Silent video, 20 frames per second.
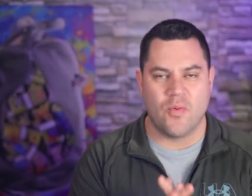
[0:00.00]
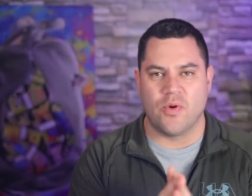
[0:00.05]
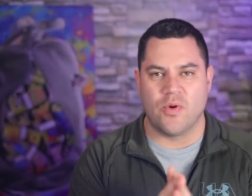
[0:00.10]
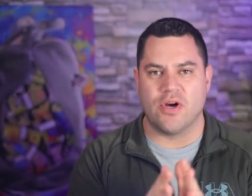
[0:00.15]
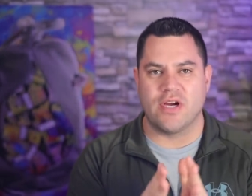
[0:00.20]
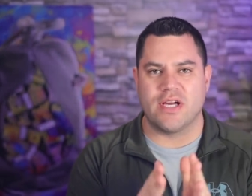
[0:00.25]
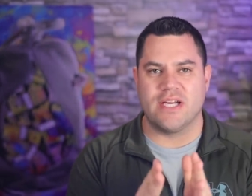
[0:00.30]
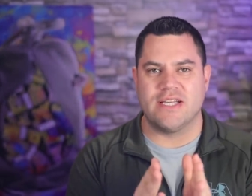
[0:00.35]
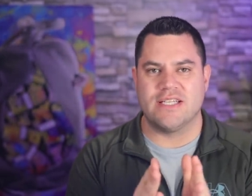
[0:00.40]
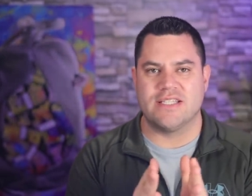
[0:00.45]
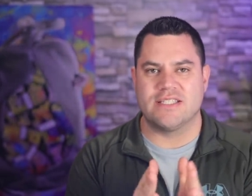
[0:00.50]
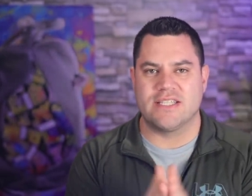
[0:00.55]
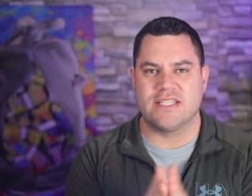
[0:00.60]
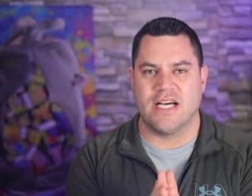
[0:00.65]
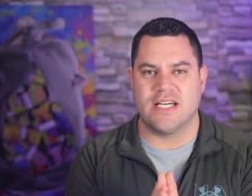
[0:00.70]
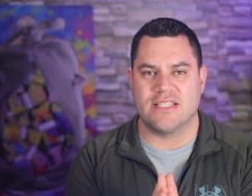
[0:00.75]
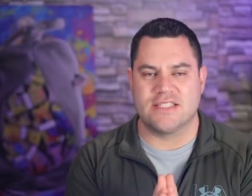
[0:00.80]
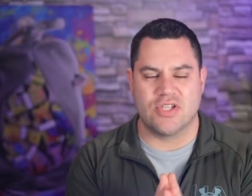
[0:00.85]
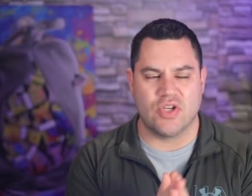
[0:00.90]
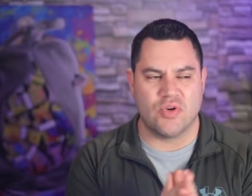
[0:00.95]
We're going to
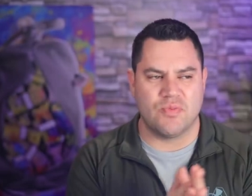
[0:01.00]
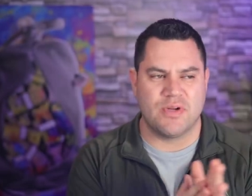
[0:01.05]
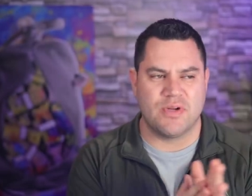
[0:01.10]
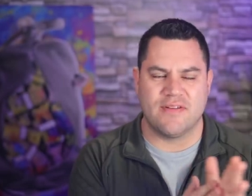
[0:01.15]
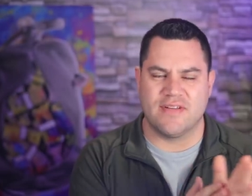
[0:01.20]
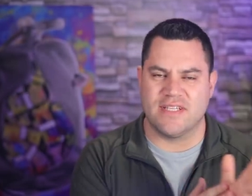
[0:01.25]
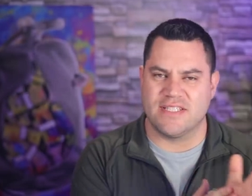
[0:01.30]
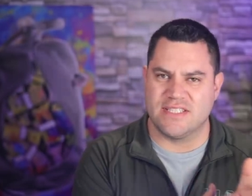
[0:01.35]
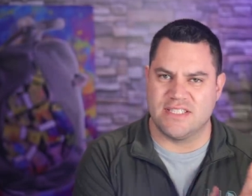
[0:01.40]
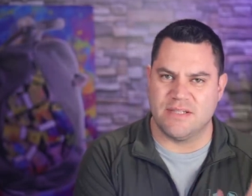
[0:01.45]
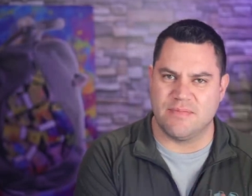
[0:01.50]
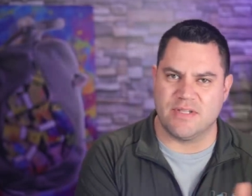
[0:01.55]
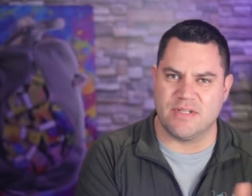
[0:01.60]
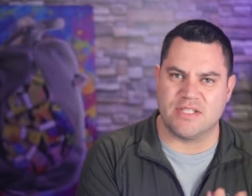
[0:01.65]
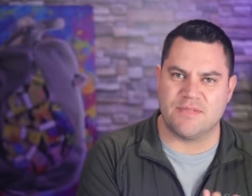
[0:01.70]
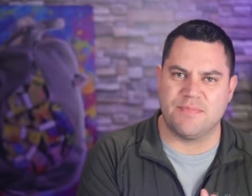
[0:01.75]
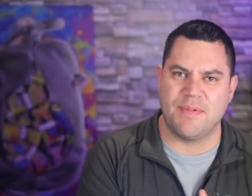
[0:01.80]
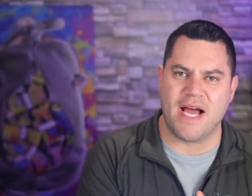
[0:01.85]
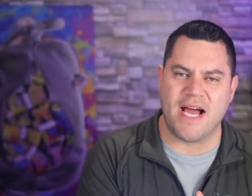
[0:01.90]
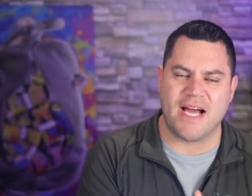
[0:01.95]
discuss a little bit of the
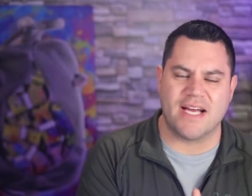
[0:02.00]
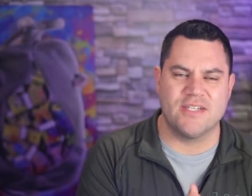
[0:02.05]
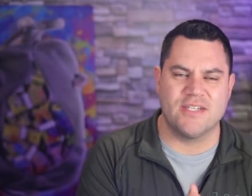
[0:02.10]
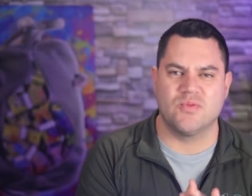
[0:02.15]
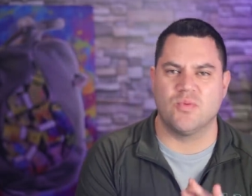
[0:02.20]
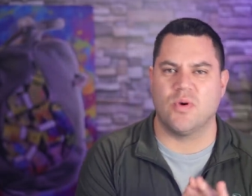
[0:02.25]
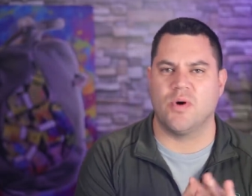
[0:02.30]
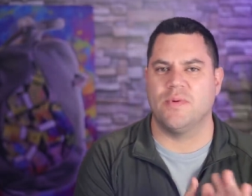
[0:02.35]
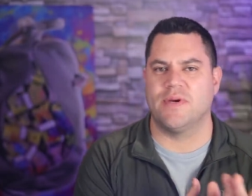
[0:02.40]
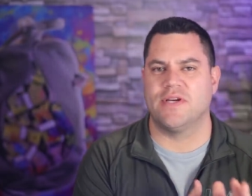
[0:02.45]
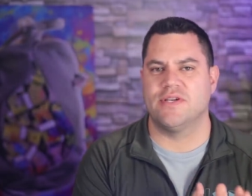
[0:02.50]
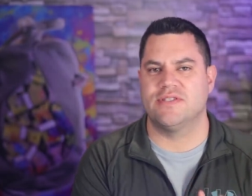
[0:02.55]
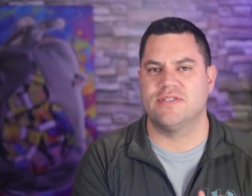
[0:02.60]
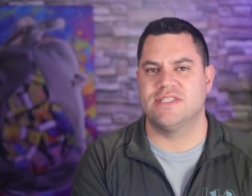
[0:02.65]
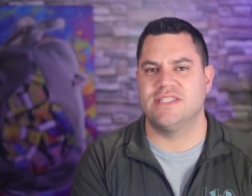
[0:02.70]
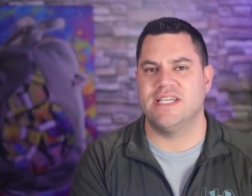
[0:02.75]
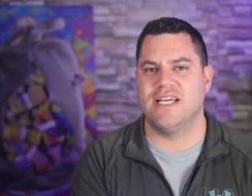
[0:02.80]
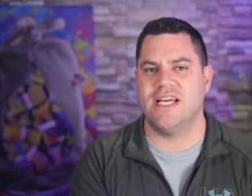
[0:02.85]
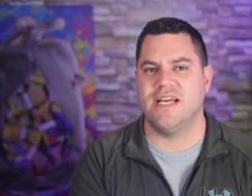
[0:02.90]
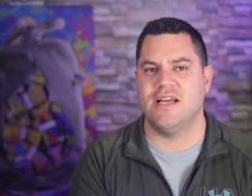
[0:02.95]
stimulus package, what we could
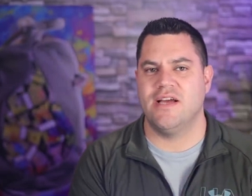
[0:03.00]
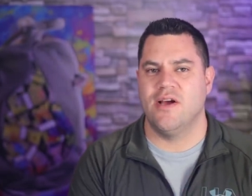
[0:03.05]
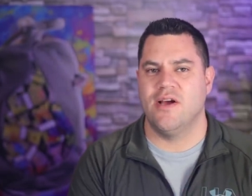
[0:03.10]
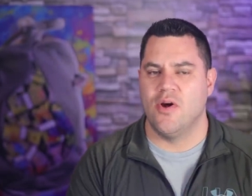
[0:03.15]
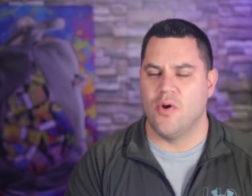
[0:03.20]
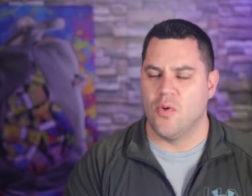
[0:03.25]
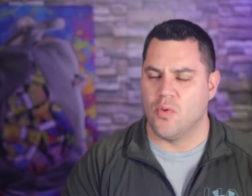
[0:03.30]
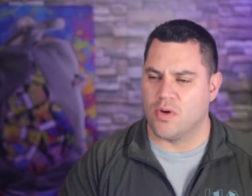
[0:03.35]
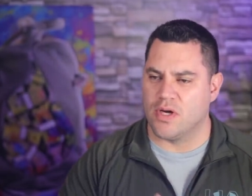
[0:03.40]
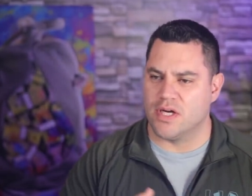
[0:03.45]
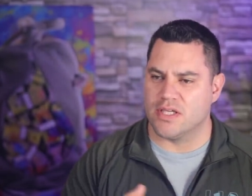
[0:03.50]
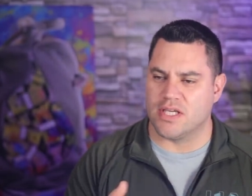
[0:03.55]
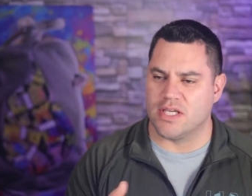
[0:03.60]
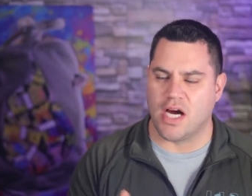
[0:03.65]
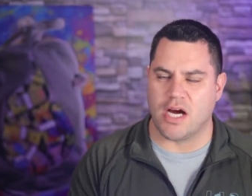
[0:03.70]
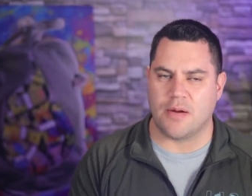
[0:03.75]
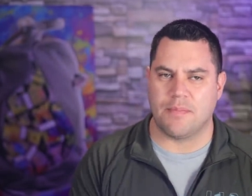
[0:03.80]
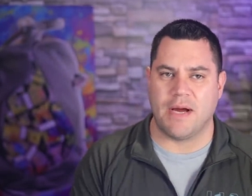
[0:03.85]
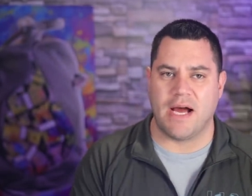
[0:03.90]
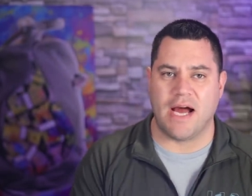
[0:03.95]
see. We're going to
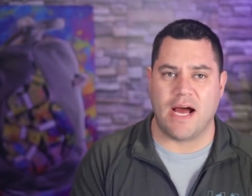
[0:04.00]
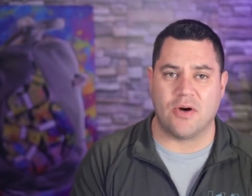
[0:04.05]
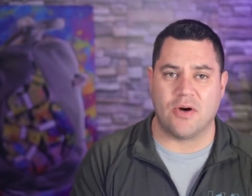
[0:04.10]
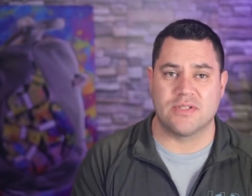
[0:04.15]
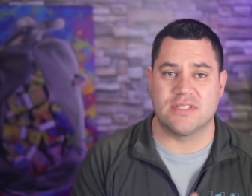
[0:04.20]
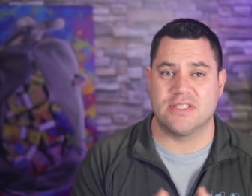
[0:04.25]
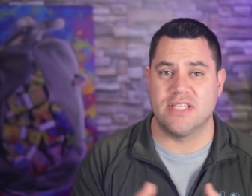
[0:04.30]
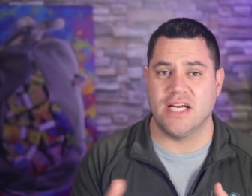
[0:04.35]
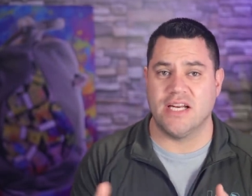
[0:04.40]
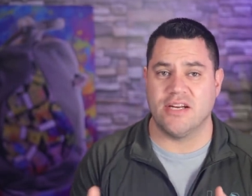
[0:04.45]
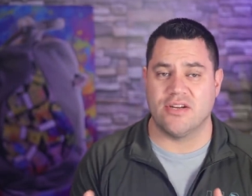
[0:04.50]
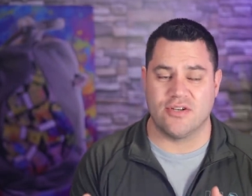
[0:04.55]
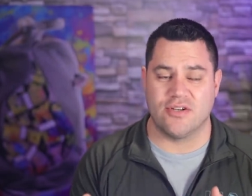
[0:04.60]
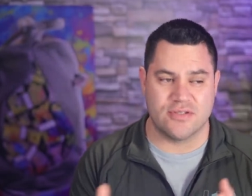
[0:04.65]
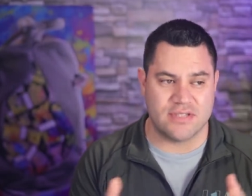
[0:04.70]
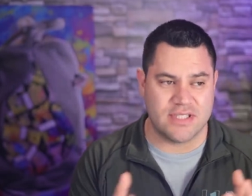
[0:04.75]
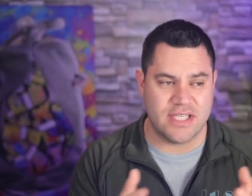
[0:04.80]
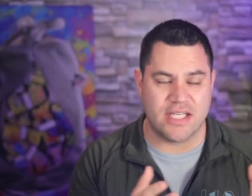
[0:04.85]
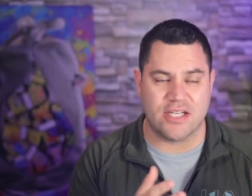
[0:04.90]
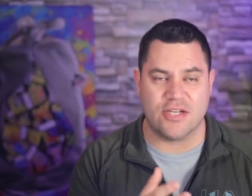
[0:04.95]
talk about how
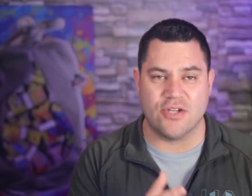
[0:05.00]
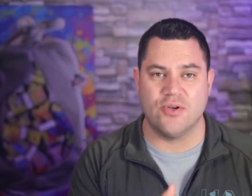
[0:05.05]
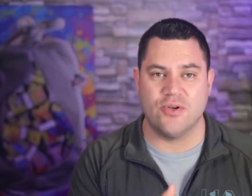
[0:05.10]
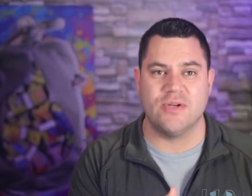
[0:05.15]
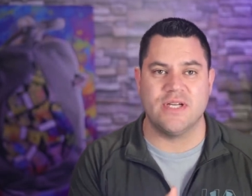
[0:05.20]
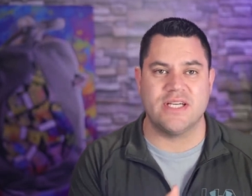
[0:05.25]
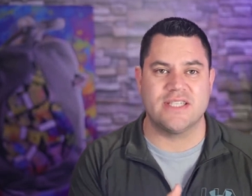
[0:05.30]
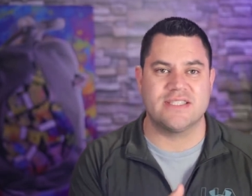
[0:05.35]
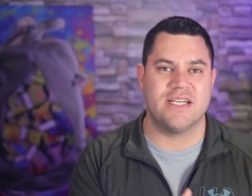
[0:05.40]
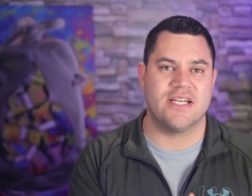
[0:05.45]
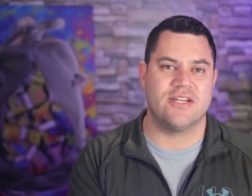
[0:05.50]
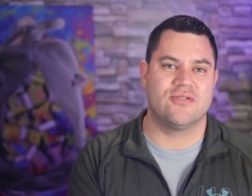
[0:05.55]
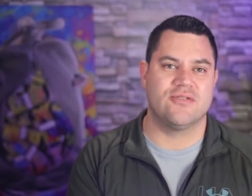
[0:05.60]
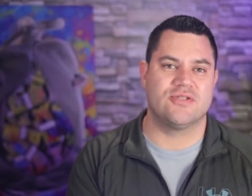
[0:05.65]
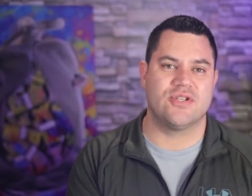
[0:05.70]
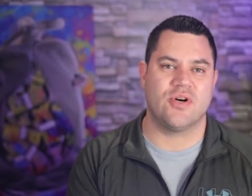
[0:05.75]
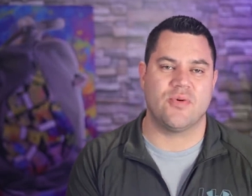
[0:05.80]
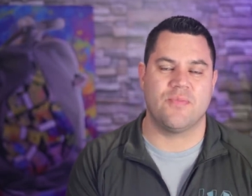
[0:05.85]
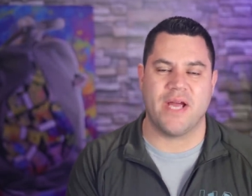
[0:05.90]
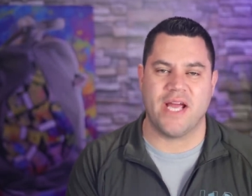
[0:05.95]
senators, including Senator
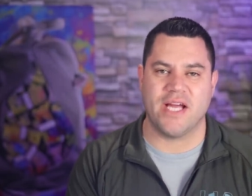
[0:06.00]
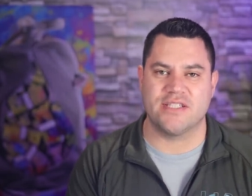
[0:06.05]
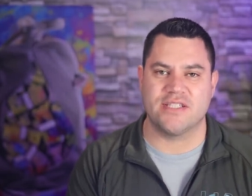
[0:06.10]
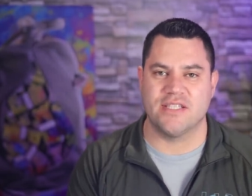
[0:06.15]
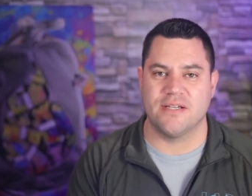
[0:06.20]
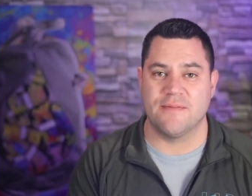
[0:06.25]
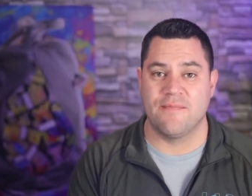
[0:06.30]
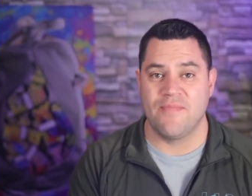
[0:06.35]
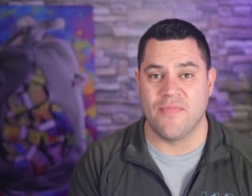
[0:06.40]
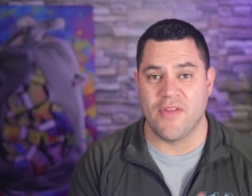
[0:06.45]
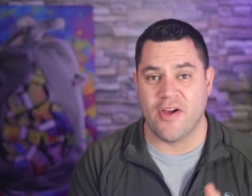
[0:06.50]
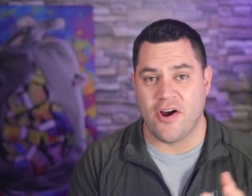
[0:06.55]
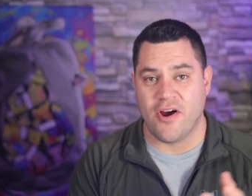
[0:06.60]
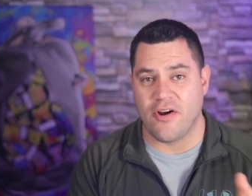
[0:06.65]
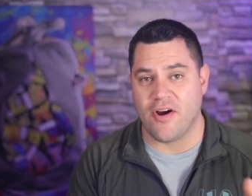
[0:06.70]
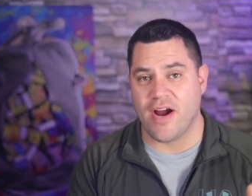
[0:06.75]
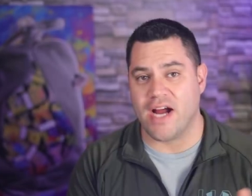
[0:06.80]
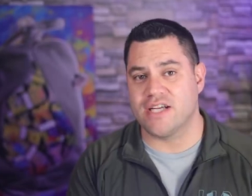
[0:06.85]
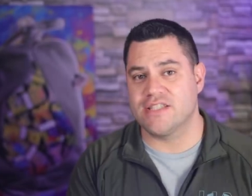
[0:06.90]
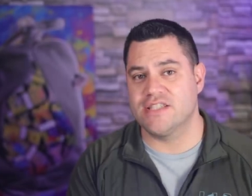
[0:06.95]
Joe Manchin,
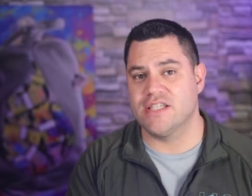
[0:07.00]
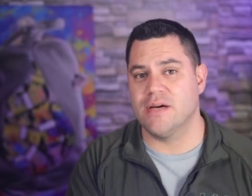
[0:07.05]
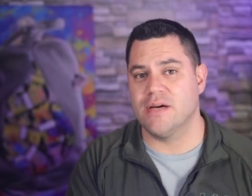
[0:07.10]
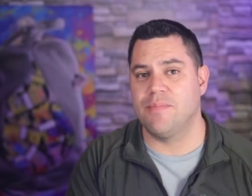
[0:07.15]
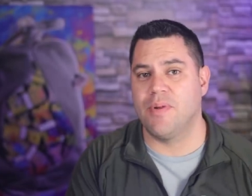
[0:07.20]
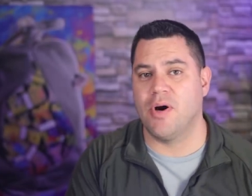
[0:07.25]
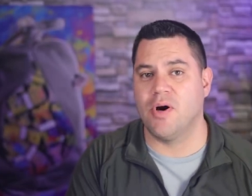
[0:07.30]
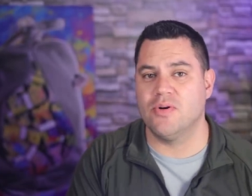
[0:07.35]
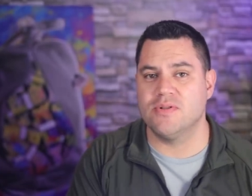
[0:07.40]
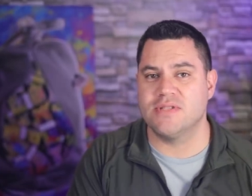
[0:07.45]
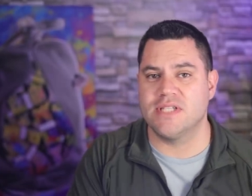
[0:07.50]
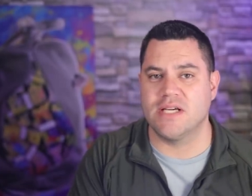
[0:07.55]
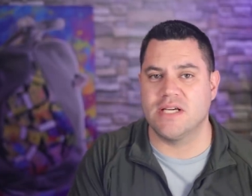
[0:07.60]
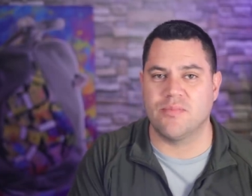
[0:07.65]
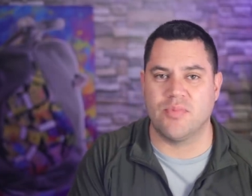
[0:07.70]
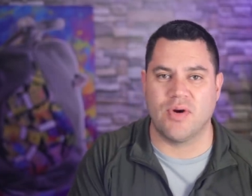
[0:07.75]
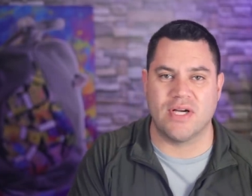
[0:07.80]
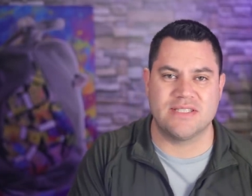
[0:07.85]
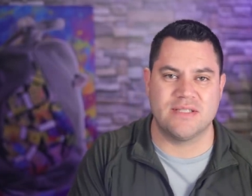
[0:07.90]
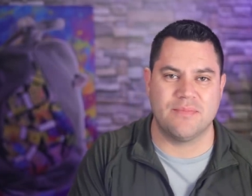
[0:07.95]
are actually
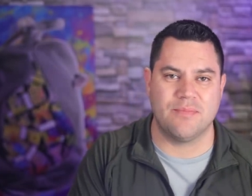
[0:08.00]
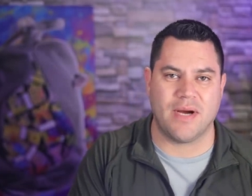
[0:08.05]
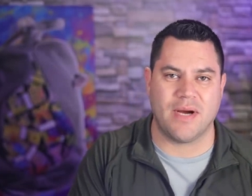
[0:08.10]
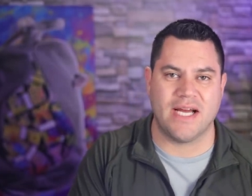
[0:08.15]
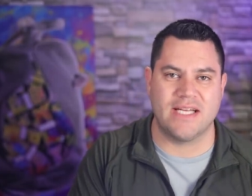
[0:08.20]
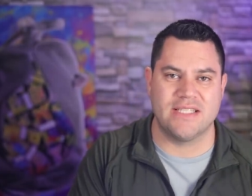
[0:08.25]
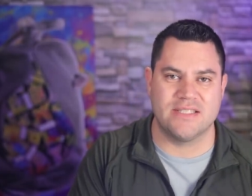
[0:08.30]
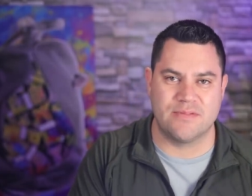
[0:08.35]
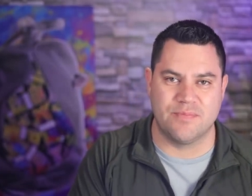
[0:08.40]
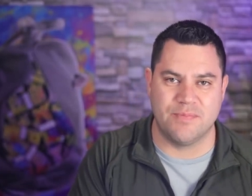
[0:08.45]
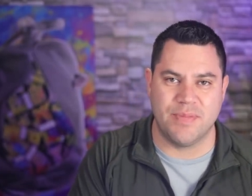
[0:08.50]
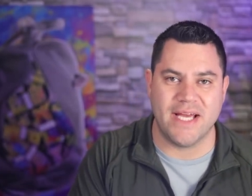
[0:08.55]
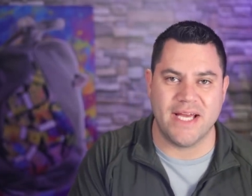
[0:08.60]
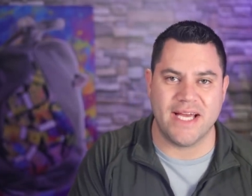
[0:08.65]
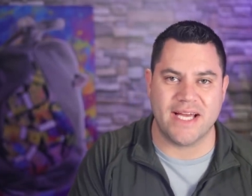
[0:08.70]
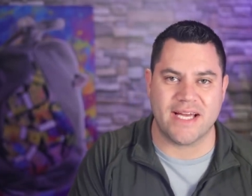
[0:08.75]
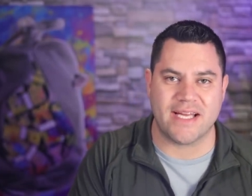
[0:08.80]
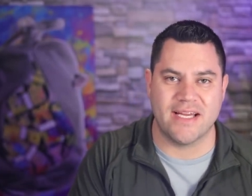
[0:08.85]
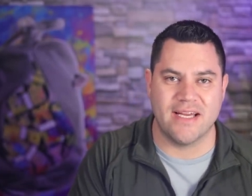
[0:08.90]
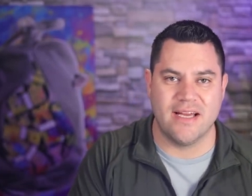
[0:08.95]
opposing President Biden's
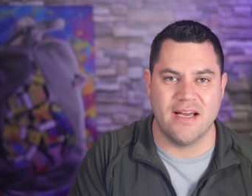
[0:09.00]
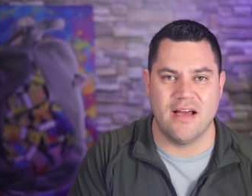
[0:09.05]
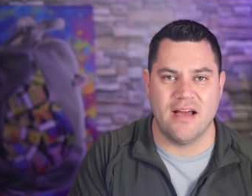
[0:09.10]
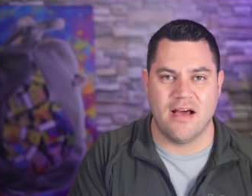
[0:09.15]
pick